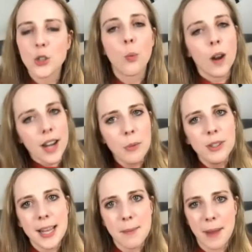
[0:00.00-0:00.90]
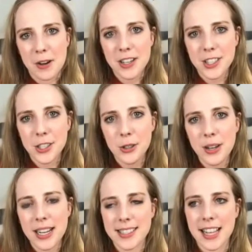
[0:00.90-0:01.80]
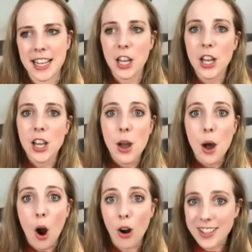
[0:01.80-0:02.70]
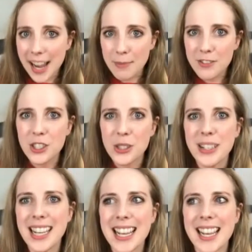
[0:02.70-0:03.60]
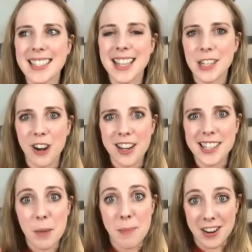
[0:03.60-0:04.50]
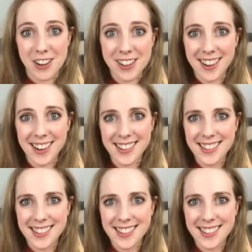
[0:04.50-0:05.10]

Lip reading: So what I would compare it to is like our type of shooting is like running a marathon,